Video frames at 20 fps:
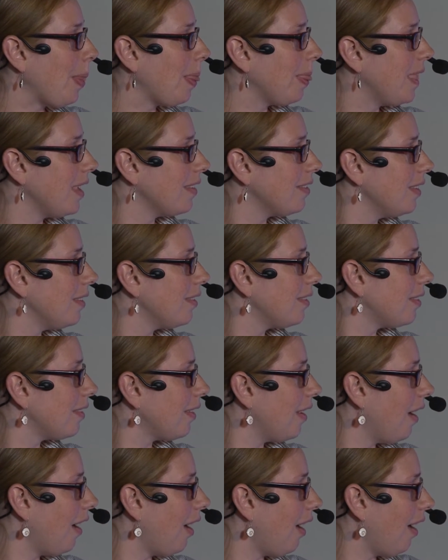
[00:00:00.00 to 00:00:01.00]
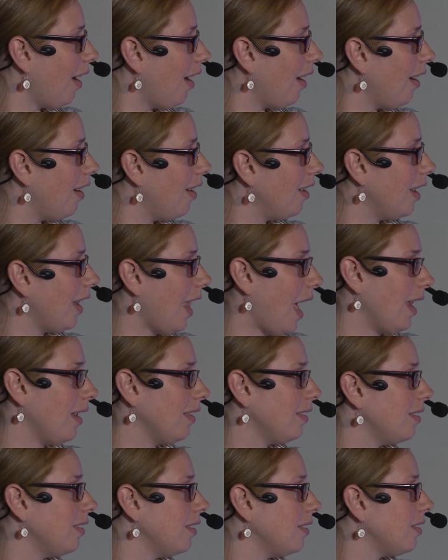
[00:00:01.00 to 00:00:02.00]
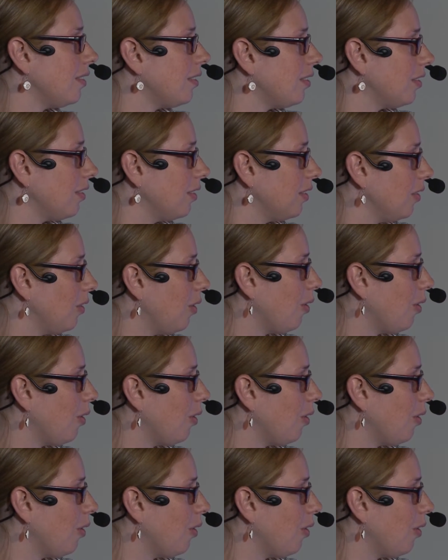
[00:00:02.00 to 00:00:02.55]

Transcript: This is analysis,